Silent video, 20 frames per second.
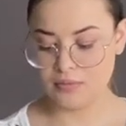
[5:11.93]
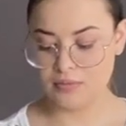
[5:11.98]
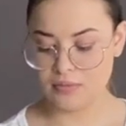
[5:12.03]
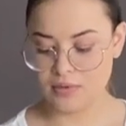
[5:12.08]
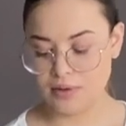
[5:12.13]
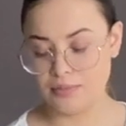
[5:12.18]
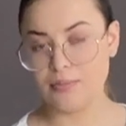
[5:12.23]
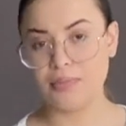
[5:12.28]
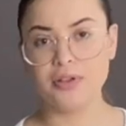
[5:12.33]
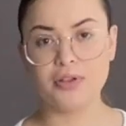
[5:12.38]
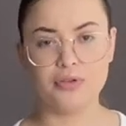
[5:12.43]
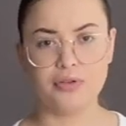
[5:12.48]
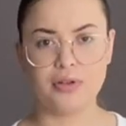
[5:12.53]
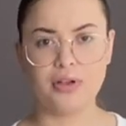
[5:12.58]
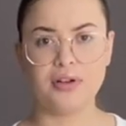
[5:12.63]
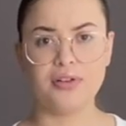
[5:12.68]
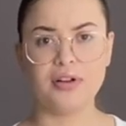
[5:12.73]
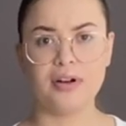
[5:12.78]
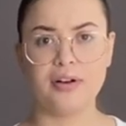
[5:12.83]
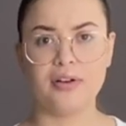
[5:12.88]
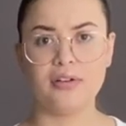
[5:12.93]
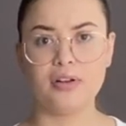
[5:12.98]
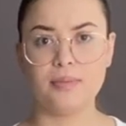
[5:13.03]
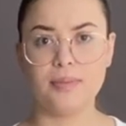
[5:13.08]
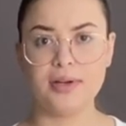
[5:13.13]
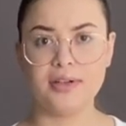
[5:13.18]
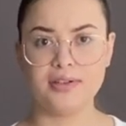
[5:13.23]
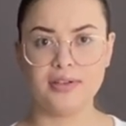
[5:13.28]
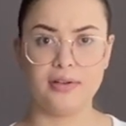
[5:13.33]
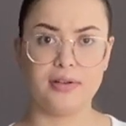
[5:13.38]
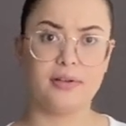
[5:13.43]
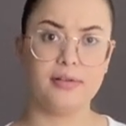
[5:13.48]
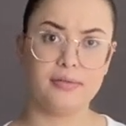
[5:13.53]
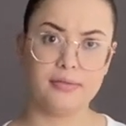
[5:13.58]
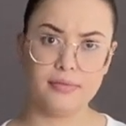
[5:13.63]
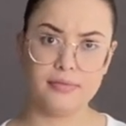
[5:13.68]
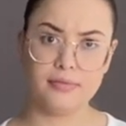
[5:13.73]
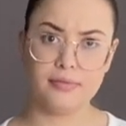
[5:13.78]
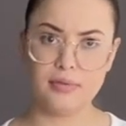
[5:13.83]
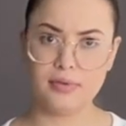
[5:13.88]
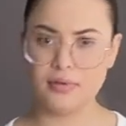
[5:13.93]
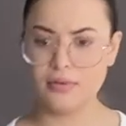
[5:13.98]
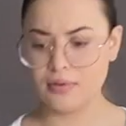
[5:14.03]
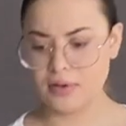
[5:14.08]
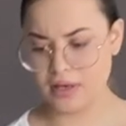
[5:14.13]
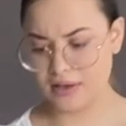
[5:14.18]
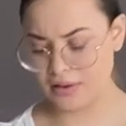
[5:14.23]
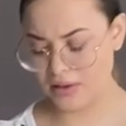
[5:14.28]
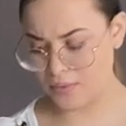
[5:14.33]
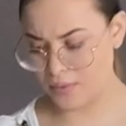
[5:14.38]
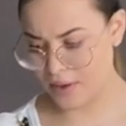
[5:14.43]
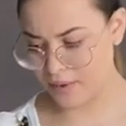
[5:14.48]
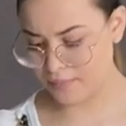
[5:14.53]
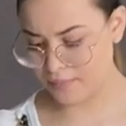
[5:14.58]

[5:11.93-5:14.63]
I'm pretty sure they'll turn out amazing either way.